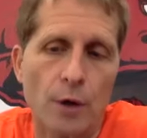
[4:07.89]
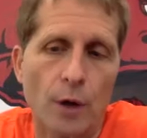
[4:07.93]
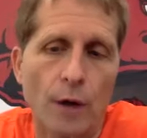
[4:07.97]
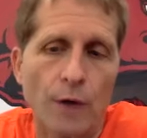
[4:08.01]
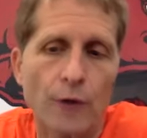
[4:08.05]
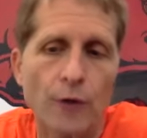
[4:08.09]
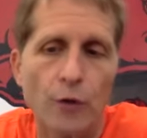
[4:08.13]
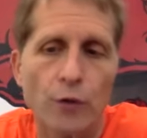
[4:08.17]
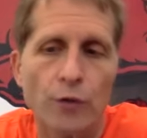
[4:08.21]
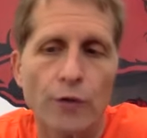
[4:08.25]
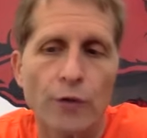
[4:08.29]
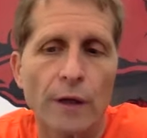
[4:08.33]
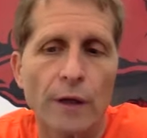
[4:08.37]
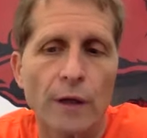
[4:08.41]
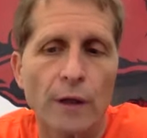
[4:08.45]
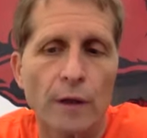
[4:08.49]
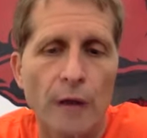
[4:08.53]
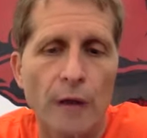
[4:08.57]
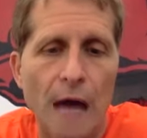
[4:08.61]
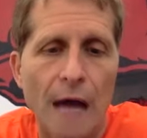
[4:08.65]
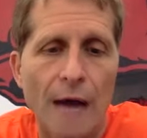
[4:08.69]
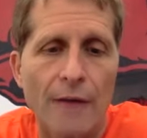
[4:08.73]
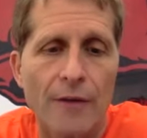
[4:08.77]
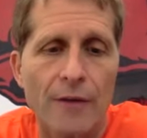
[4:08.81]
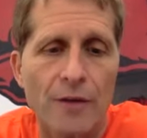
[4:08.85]
do think a
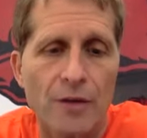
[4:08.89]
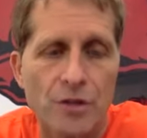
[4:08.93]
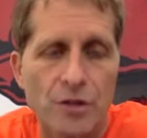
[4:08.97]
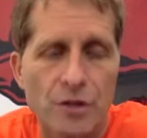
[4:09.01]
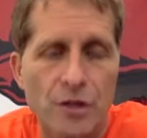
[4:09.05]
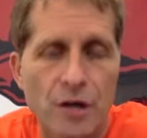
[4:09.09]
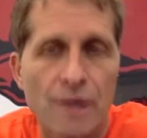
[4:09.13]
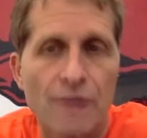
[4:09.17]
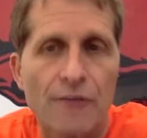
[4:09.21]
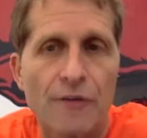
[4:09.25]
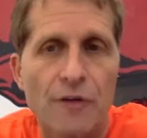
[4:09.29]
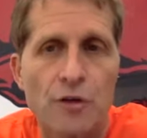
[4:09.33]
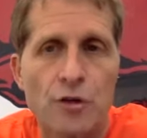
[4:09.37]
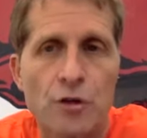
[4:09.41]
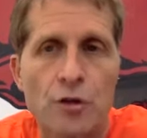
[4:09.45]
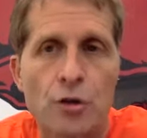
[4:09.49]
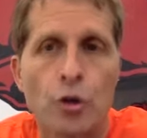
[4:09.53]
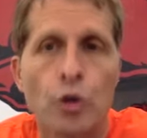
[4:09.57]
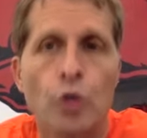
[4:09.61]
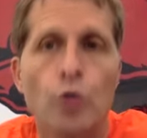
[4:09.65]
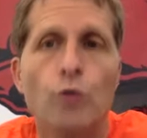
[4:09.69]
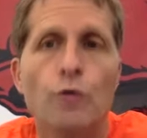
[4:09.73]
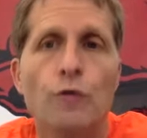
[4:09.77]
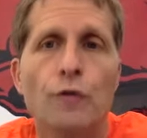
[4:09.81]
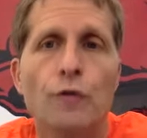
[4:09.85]
lot of this stuff is
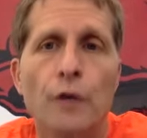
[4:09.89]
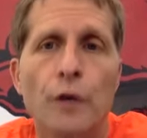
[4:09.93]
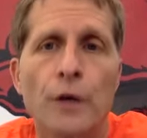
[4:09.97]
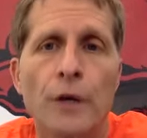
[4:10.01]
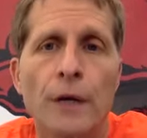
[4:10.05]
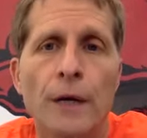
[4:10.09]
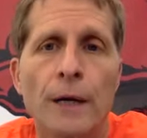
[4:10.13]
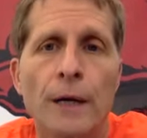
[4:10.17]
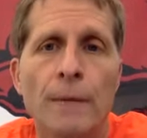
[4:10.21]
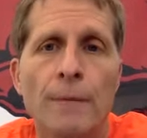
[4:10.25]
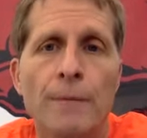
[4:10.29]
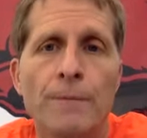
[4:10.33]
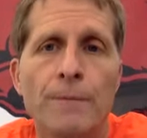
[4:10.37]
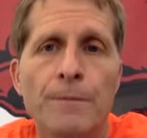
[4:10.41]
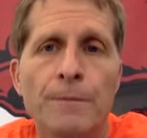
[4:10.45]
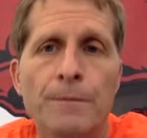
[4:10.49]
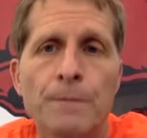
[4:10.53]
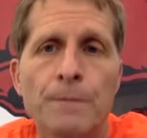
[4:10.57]
new for him.